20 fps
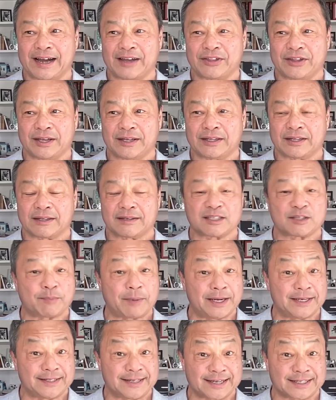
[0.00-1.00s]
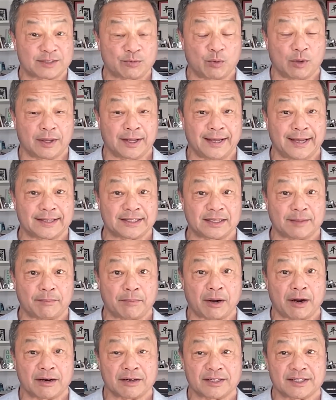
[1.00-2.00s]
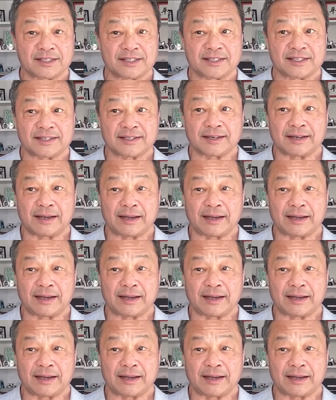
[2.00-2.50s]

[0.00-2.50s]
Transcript: I think that SpaceX will get to Mars.